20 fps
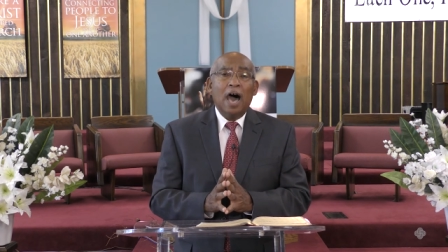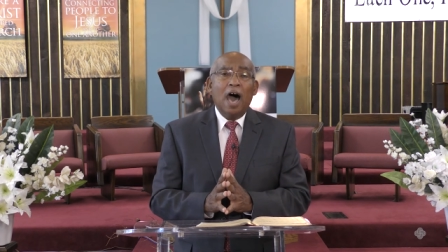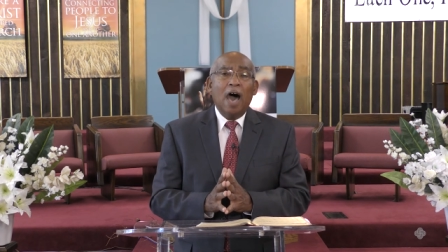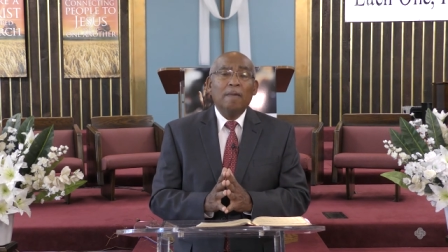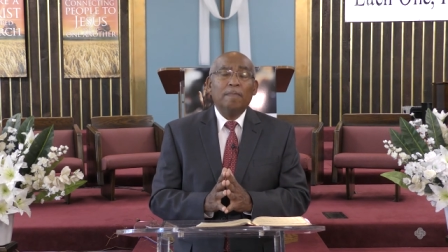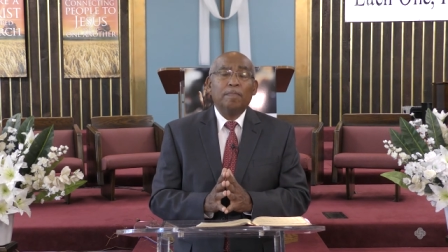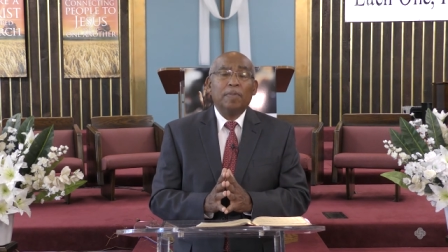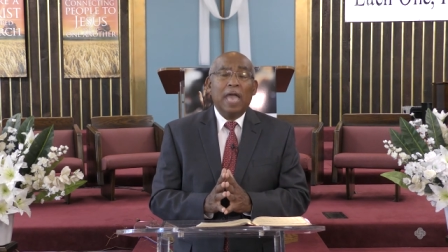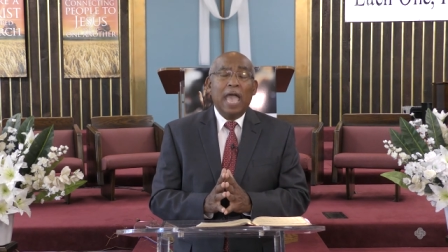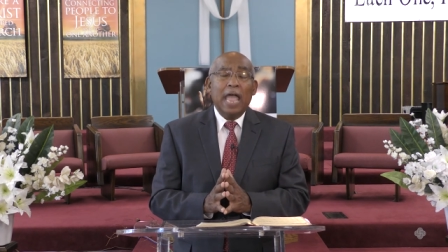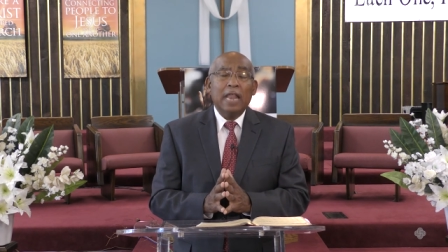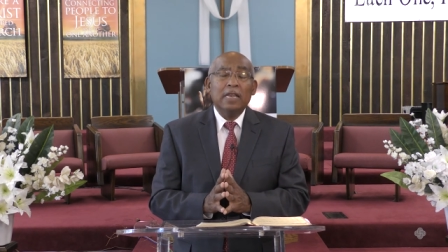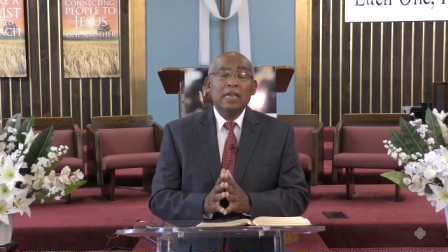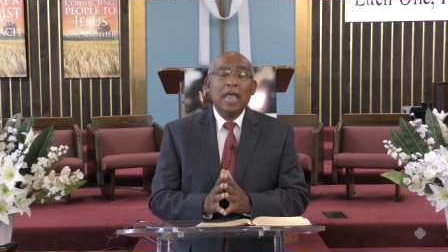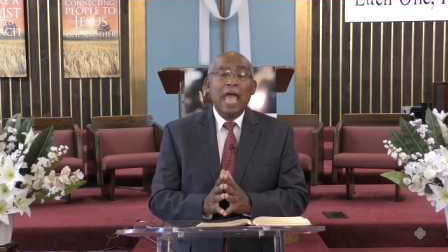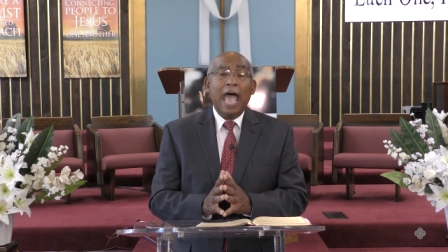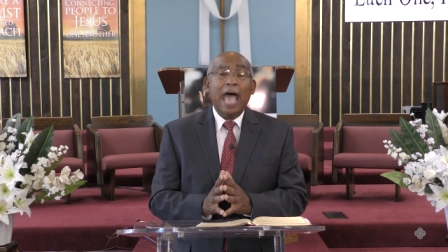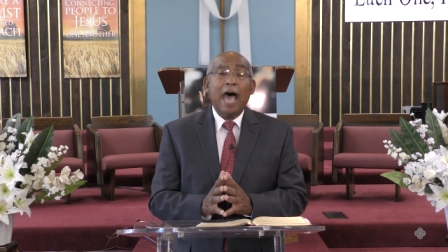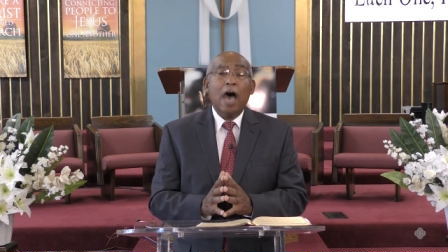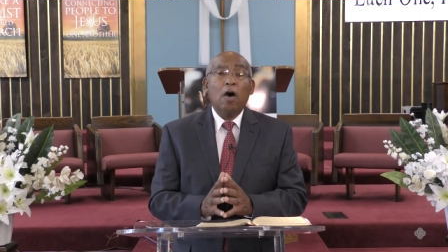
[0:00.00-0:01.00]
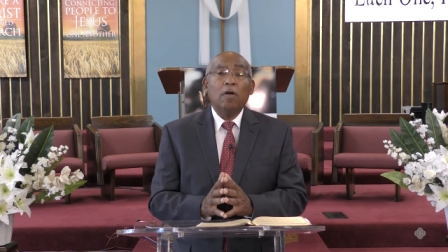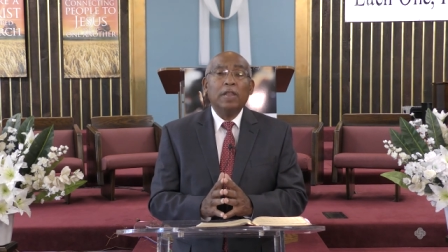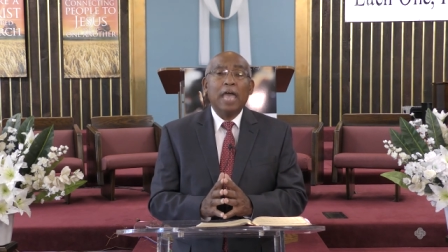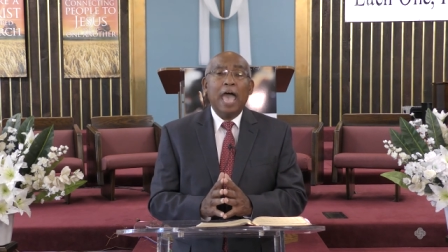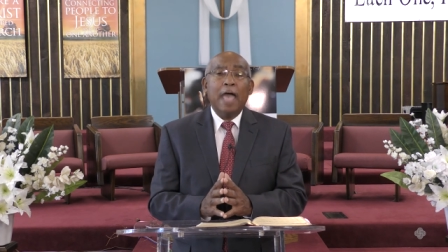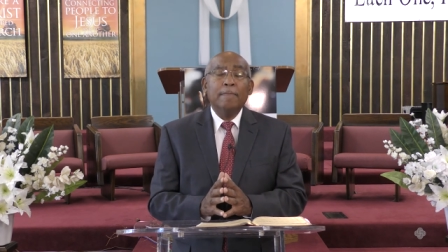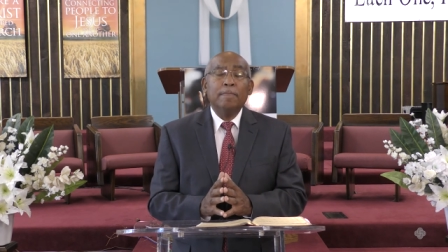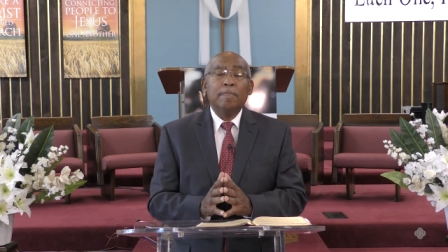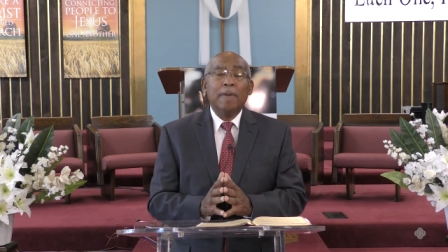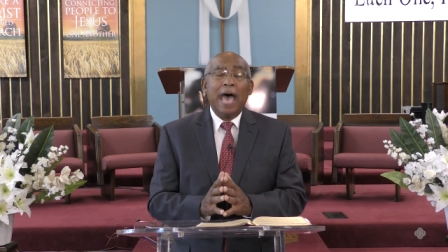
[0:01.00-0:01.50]
up and down
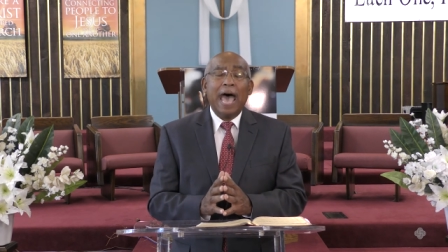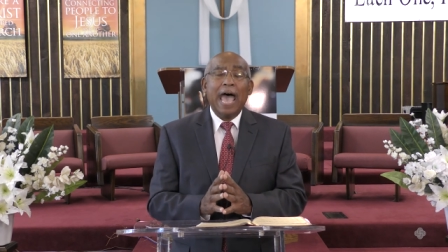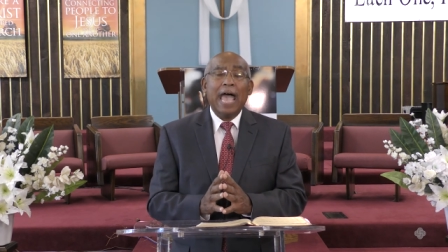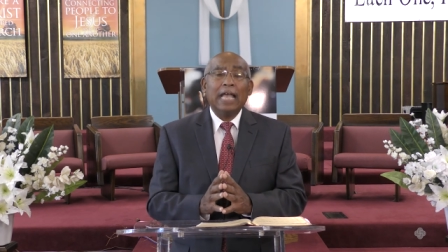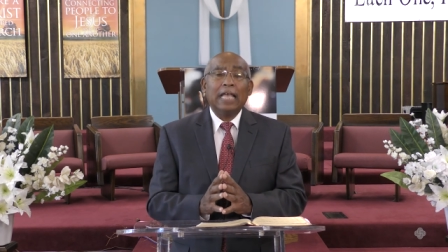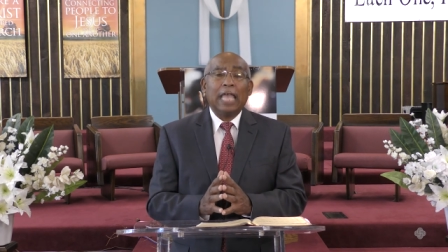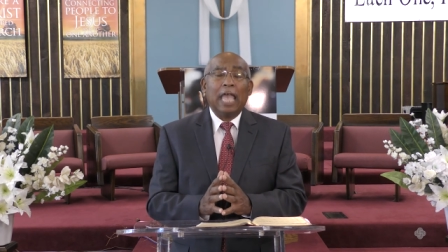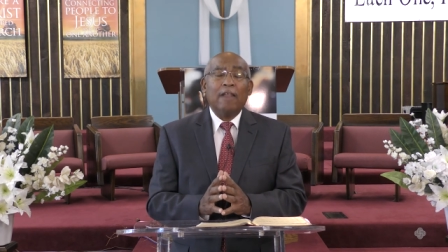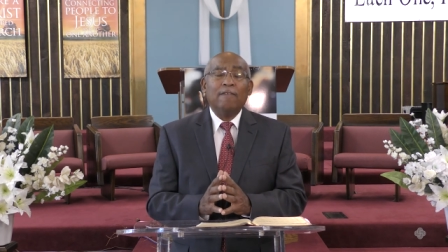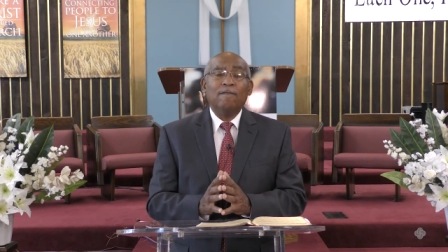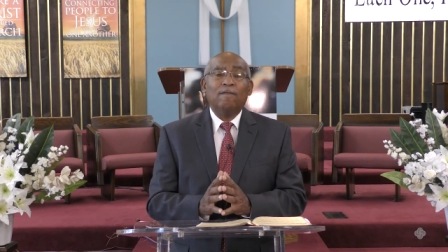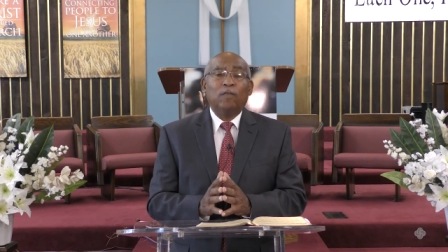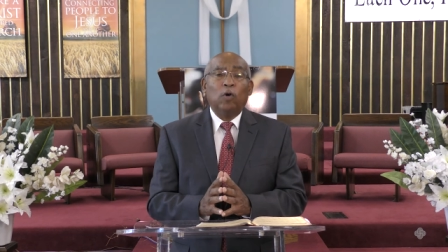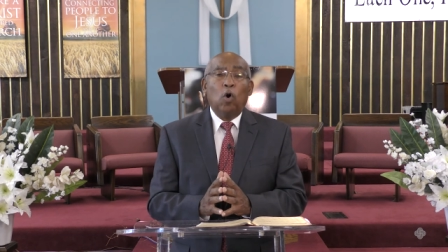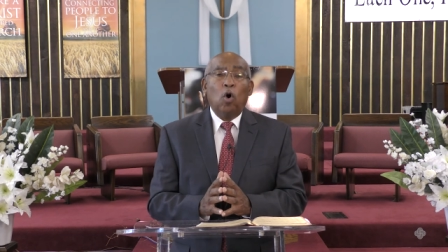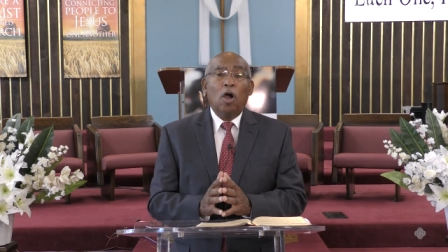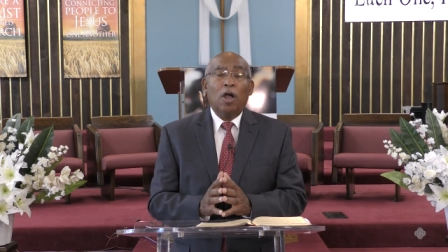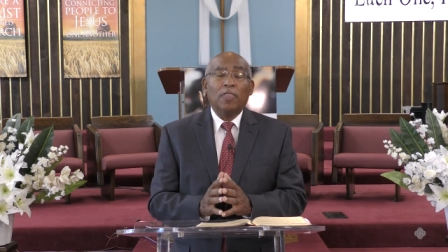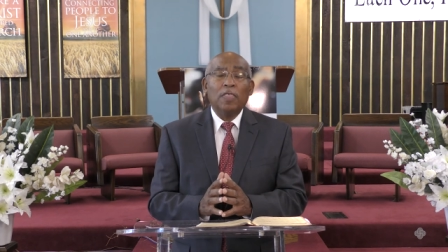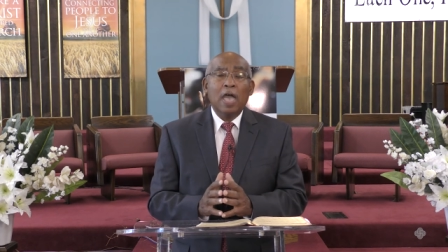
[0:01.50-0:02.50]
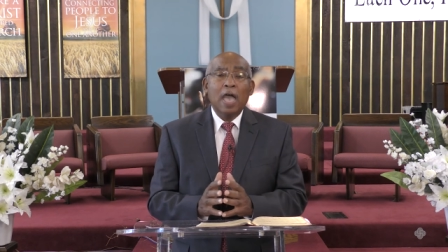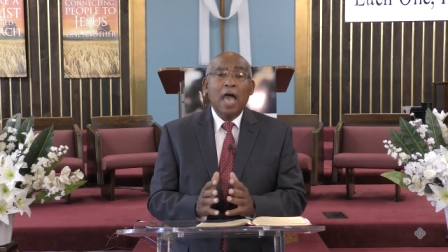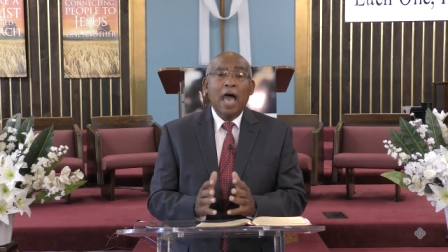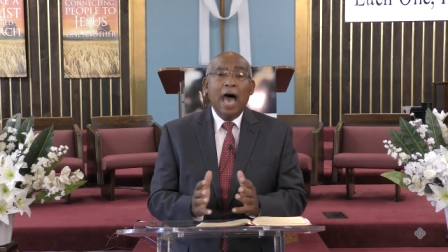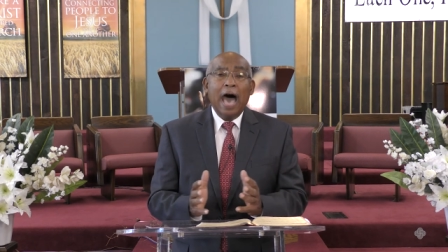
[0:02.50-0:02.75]
and back and forth,